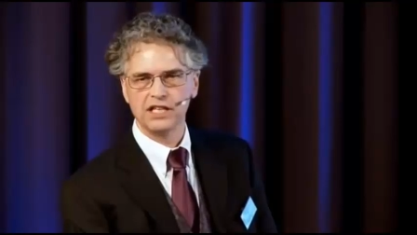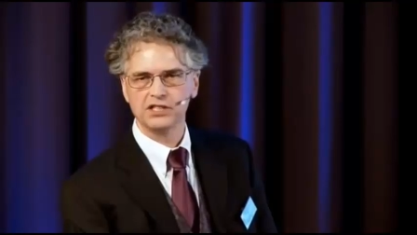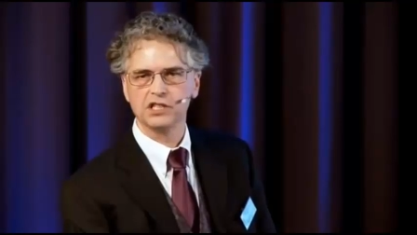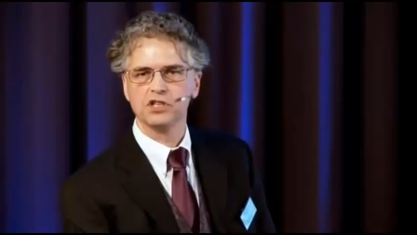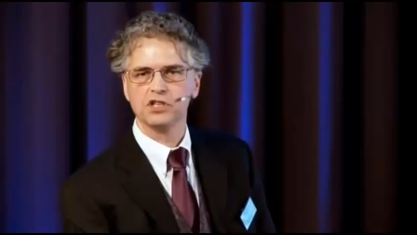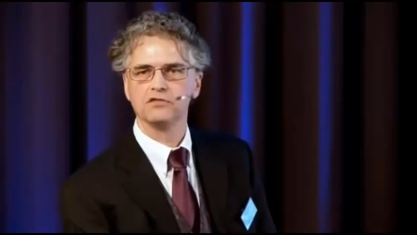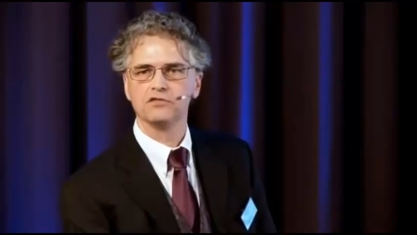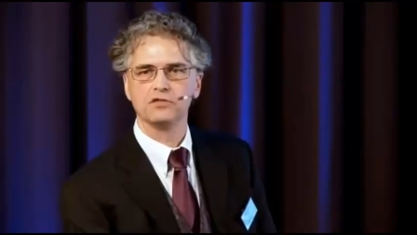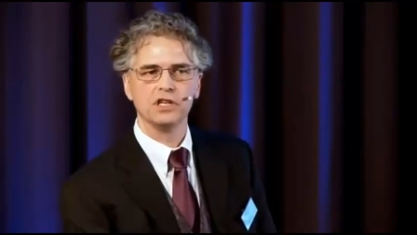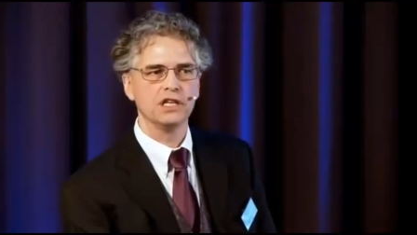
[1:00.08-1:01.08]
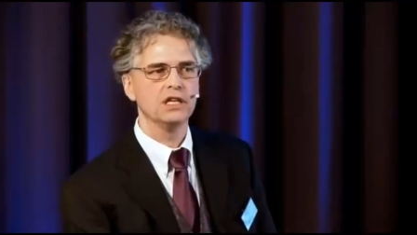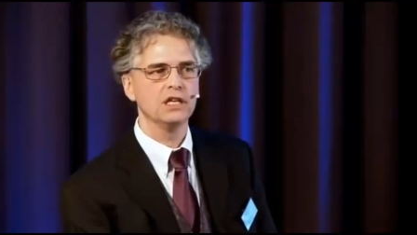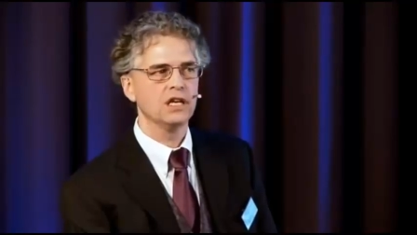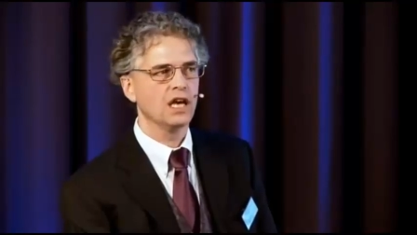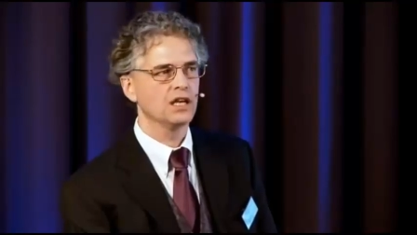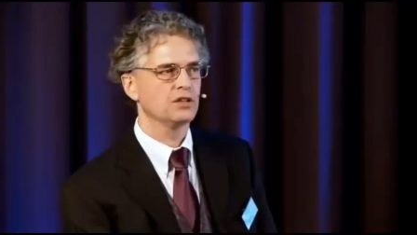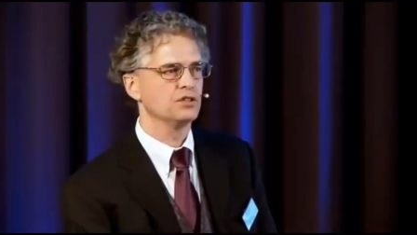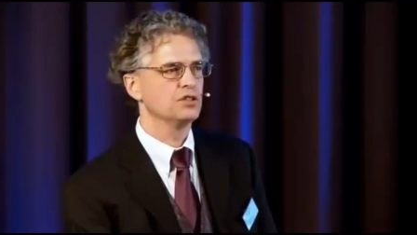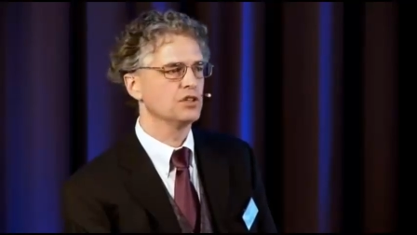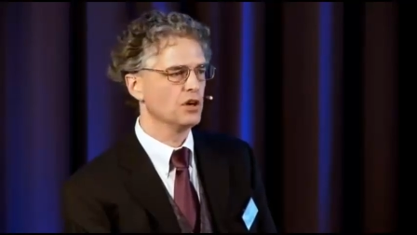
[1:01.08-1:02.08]
that stuff's all free. I
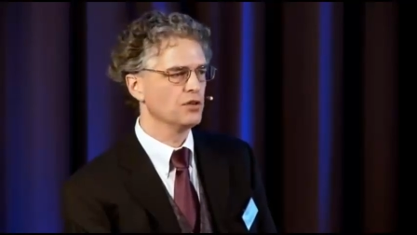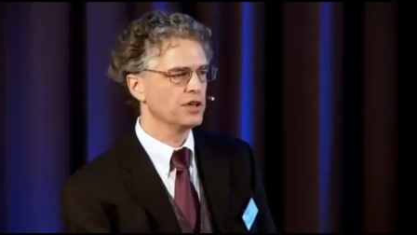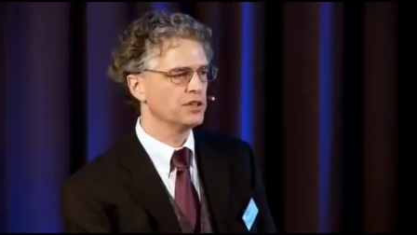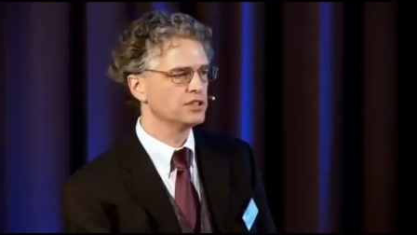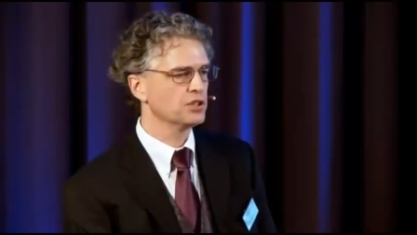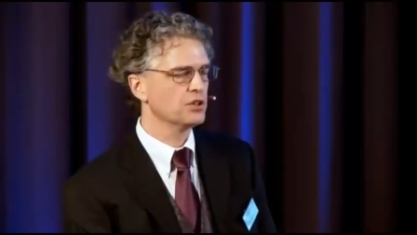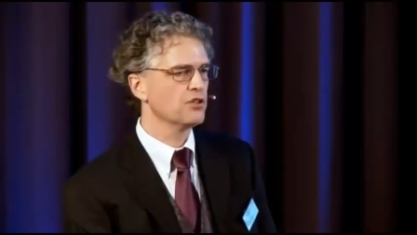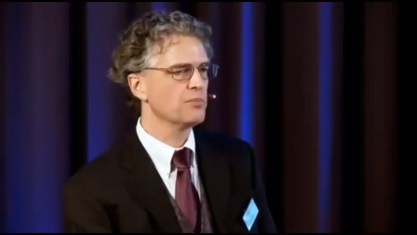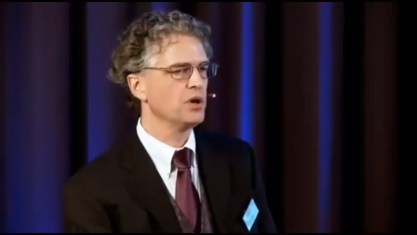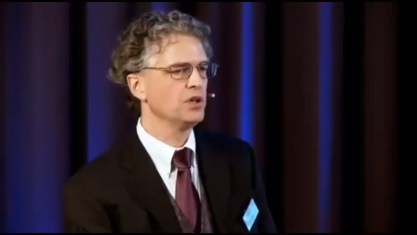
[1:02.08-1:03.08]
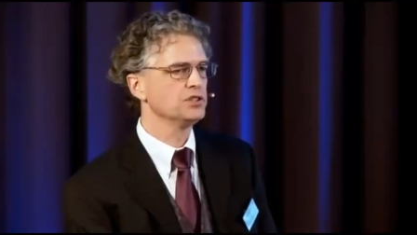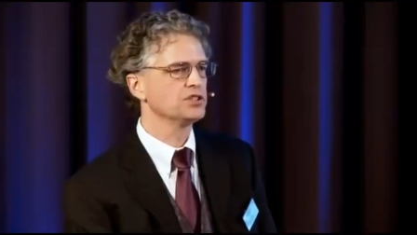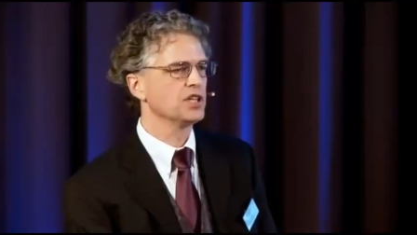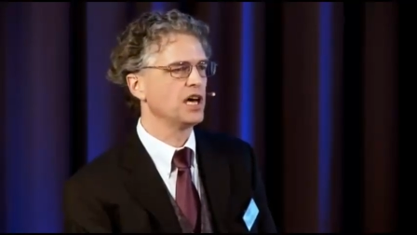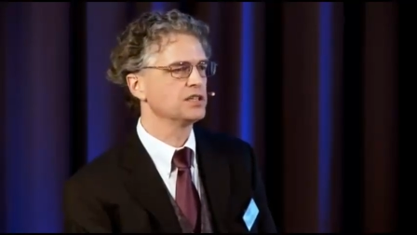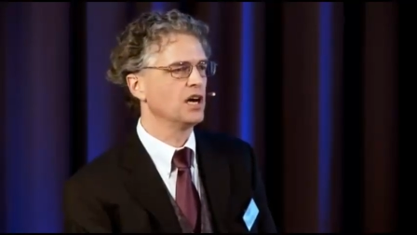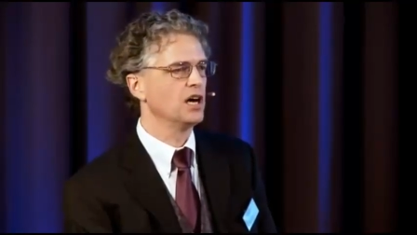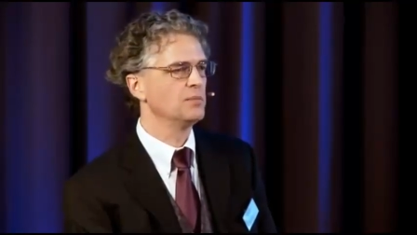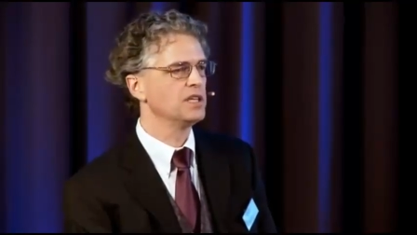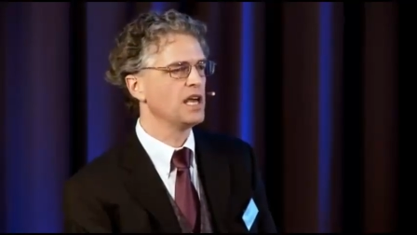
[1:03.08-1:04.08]
encourage you to go there. It's earth pulse dot
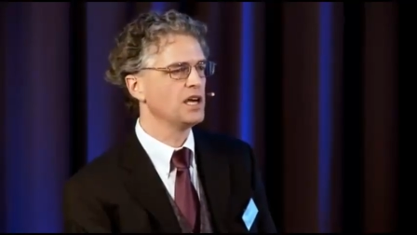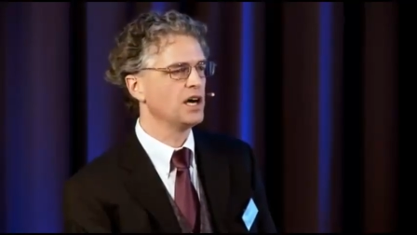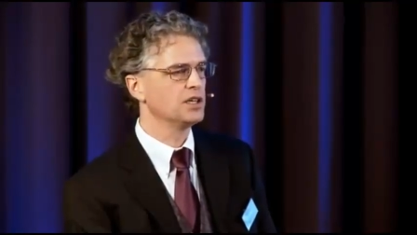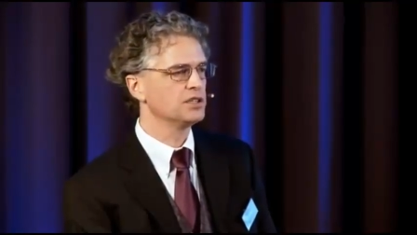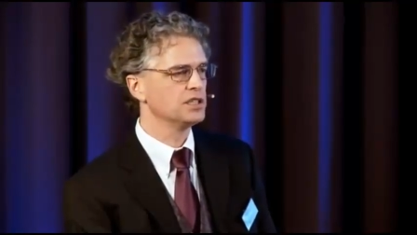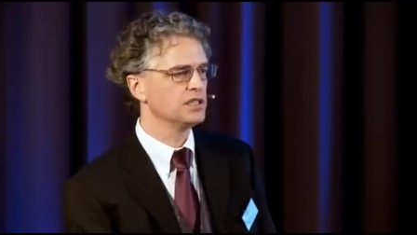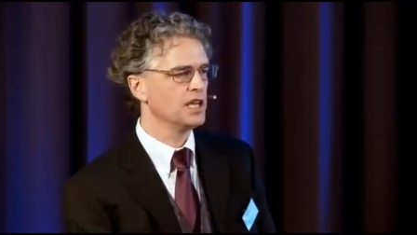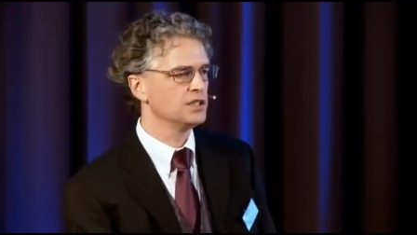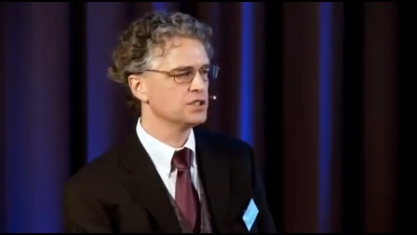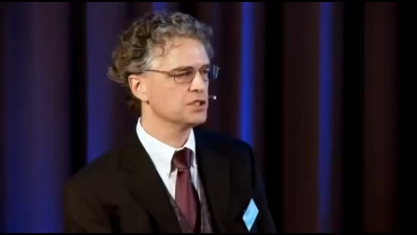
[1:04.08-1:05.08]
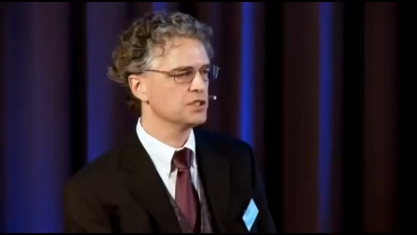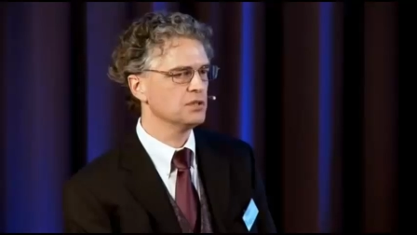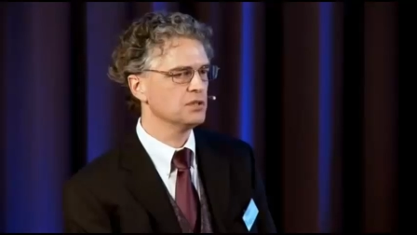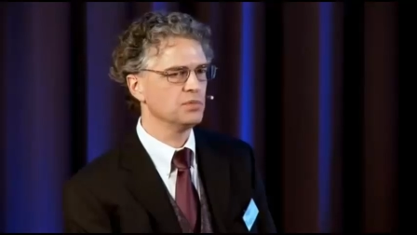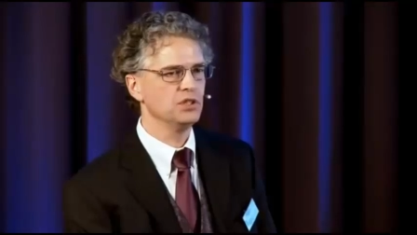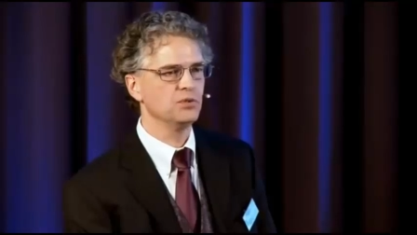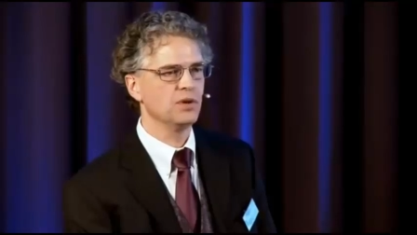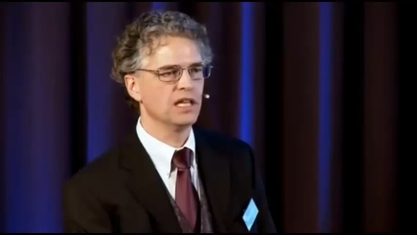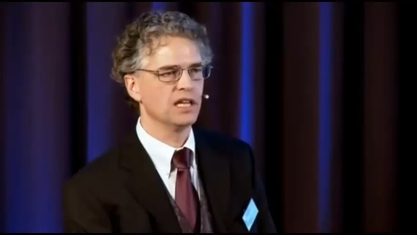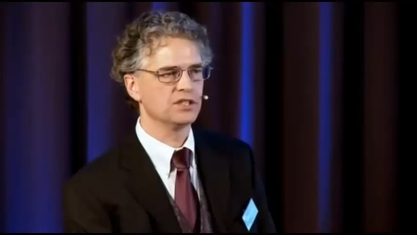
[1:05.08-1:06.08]
com, E A R T H P U
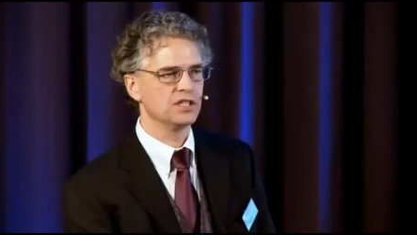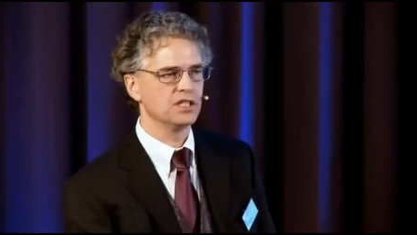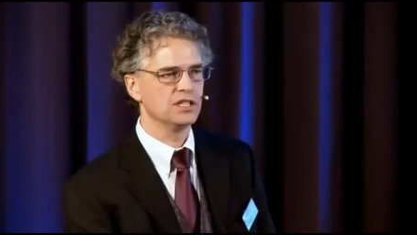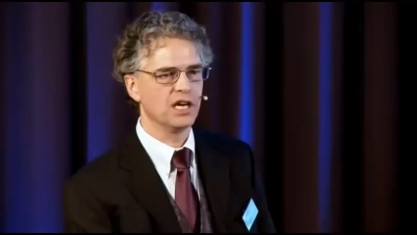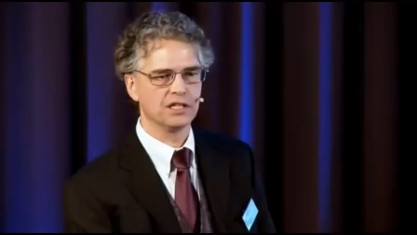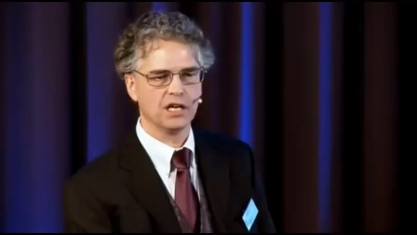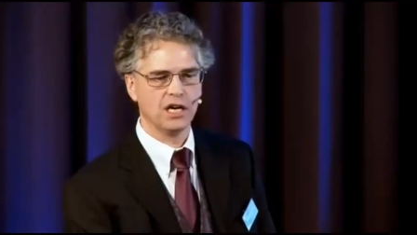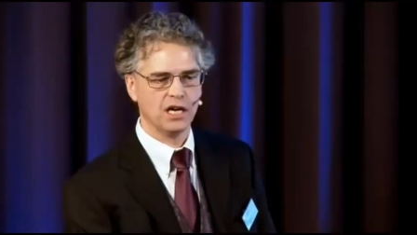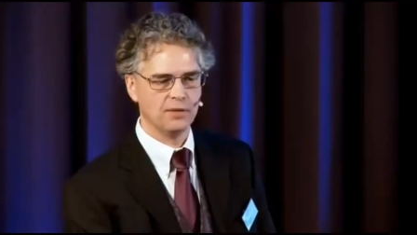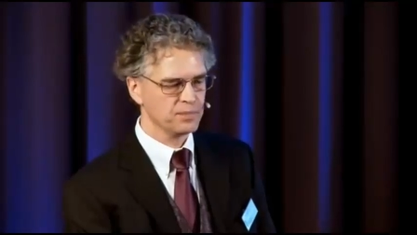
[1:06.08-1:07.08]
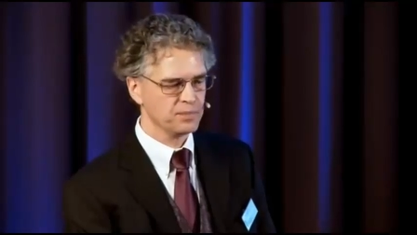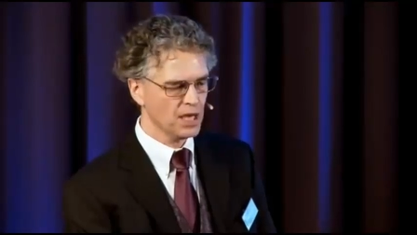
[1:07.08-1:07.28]
L S E dot com.